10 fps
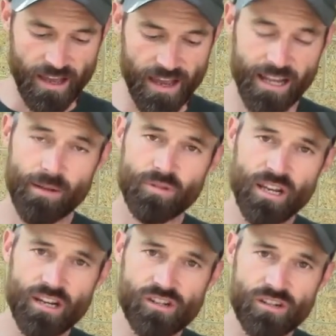
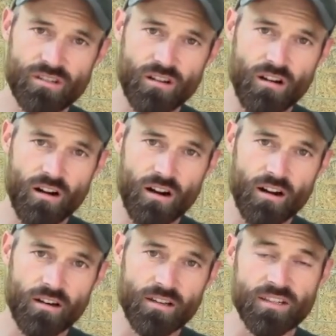Adaptations
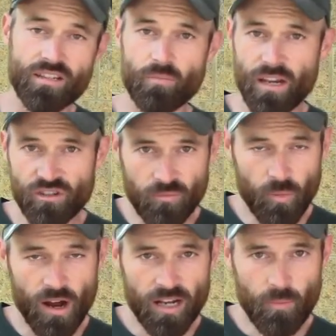are special
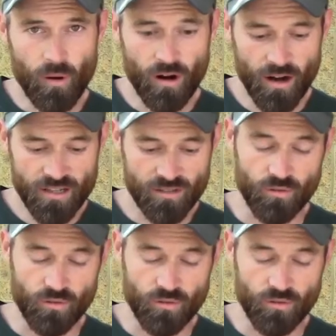body parts